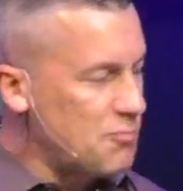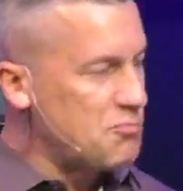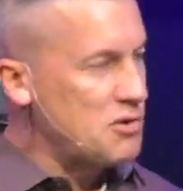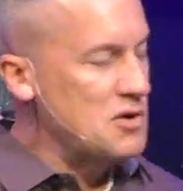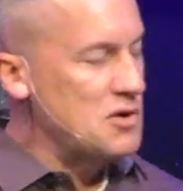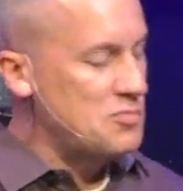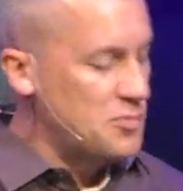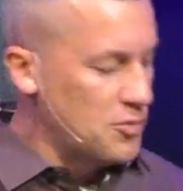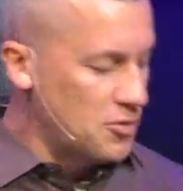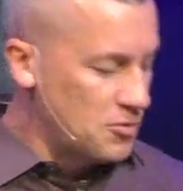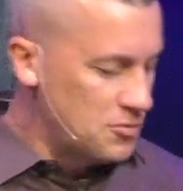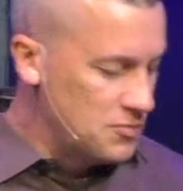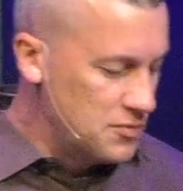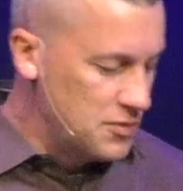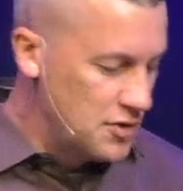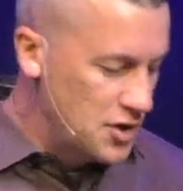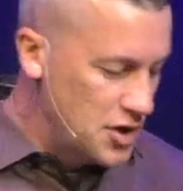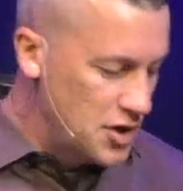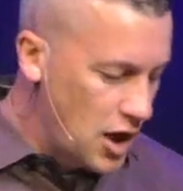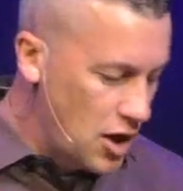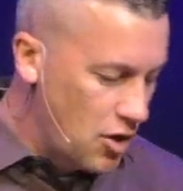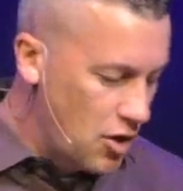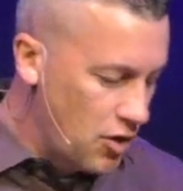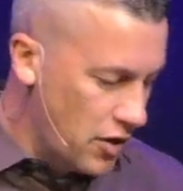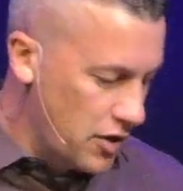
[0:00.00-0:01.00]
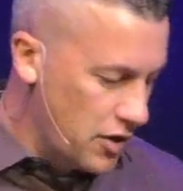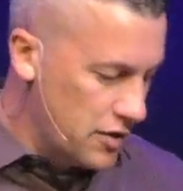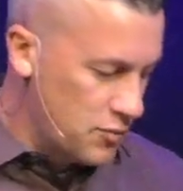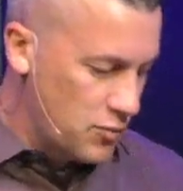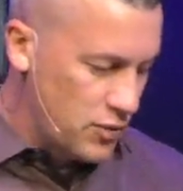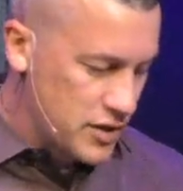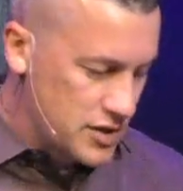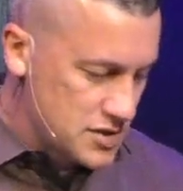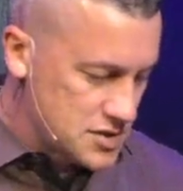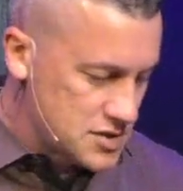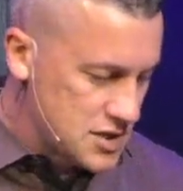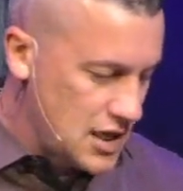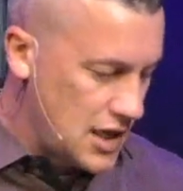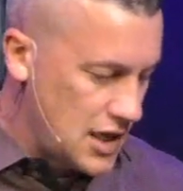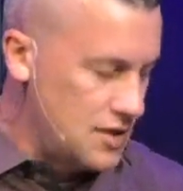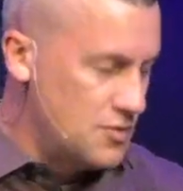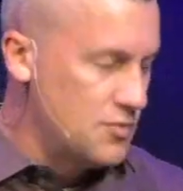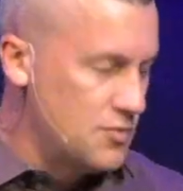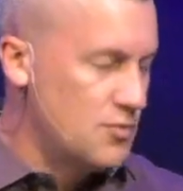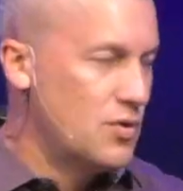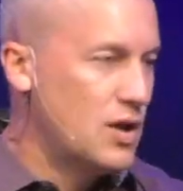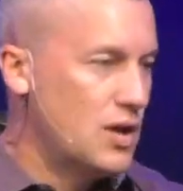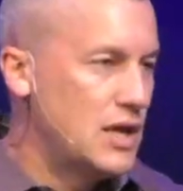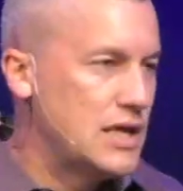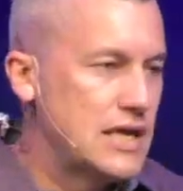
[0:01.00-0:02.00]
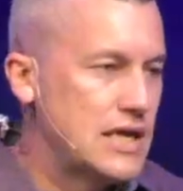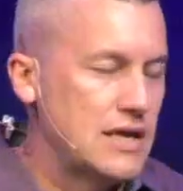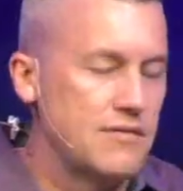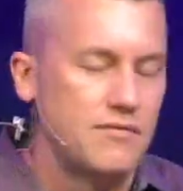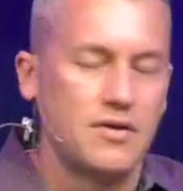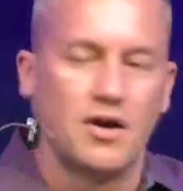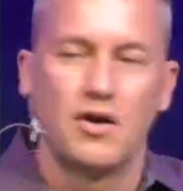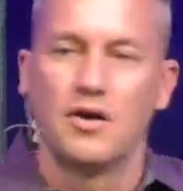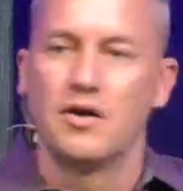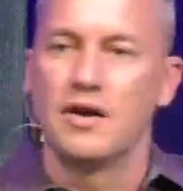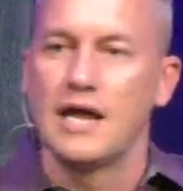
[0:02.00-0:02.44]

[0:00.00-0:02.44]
people know her, and we're just not really given her